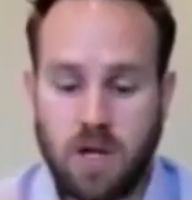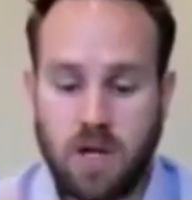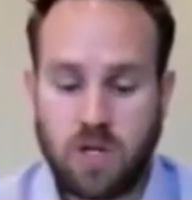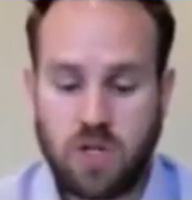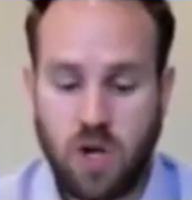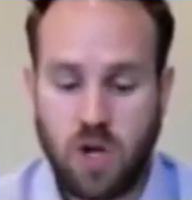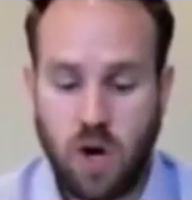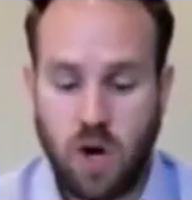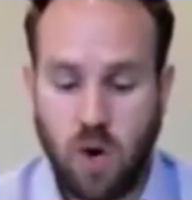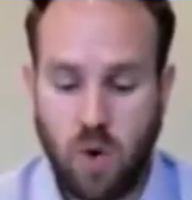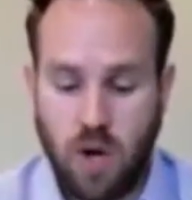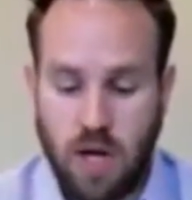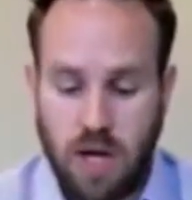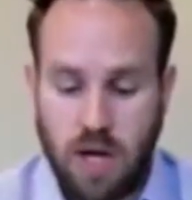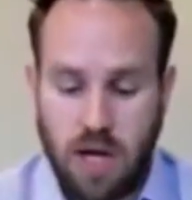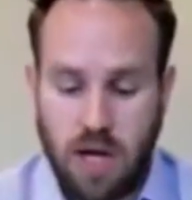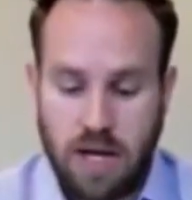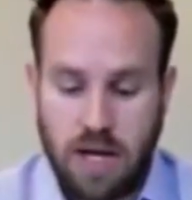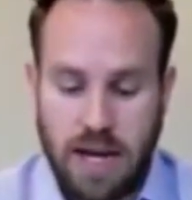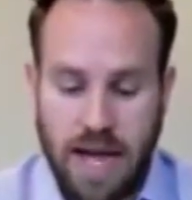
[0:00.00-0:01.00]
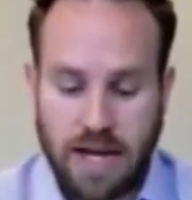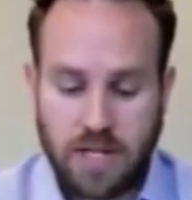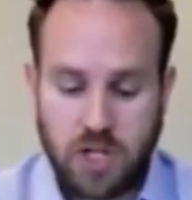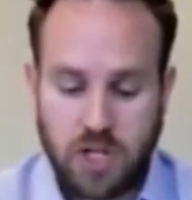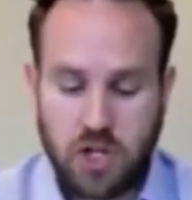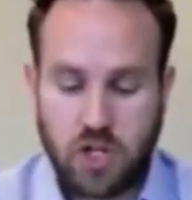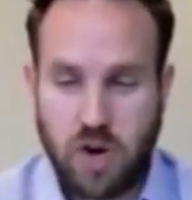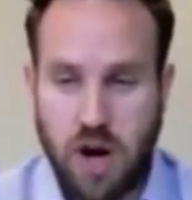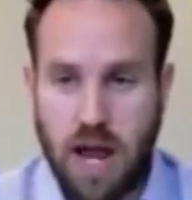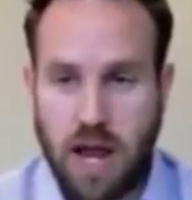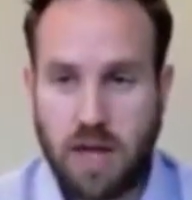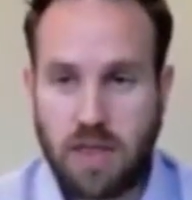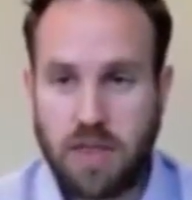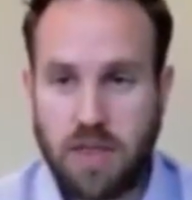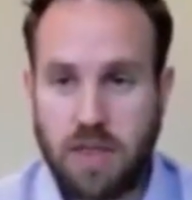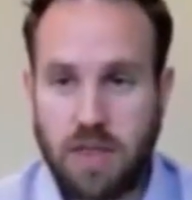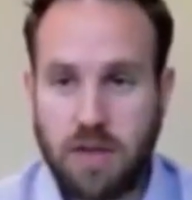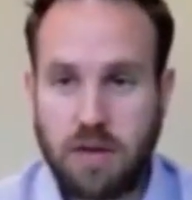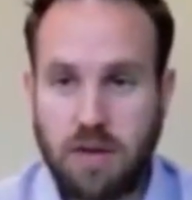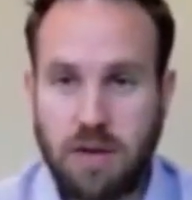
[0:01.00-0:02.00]
So, neck strength
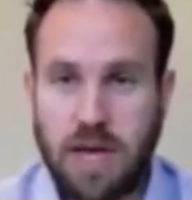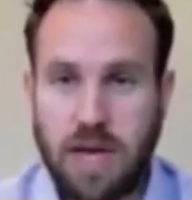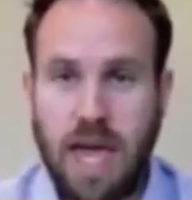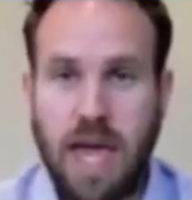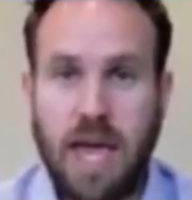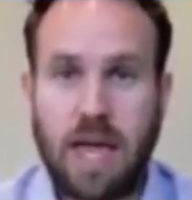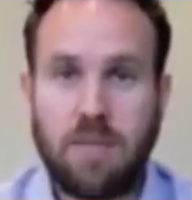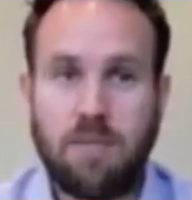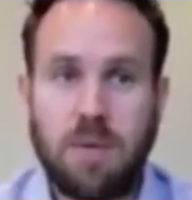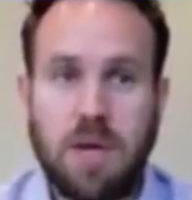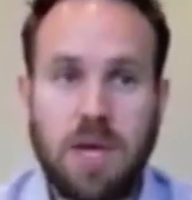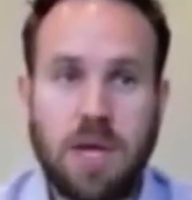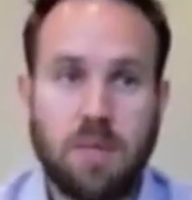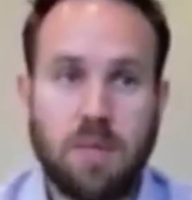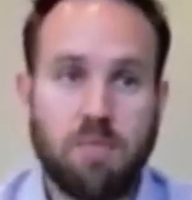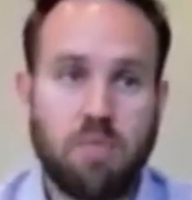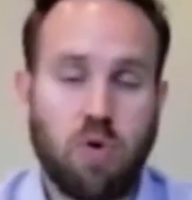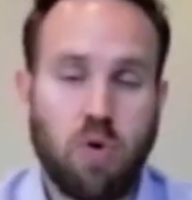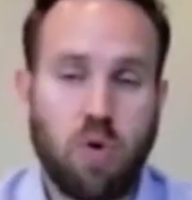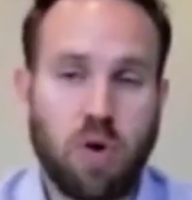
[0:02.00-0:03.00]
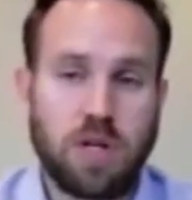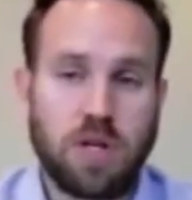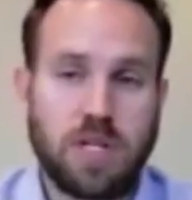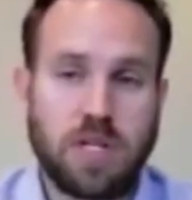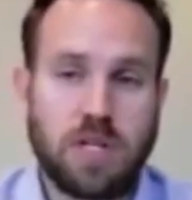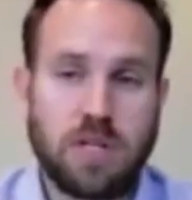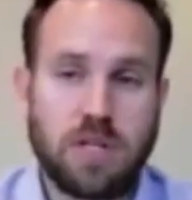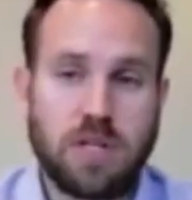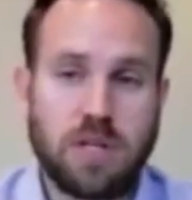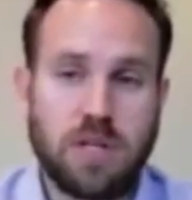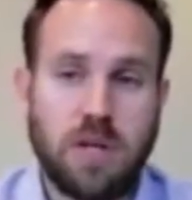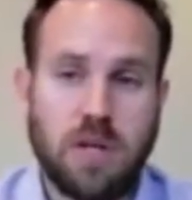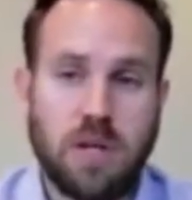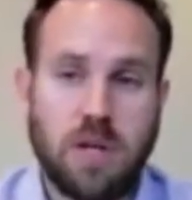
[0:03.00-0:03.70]
can be important,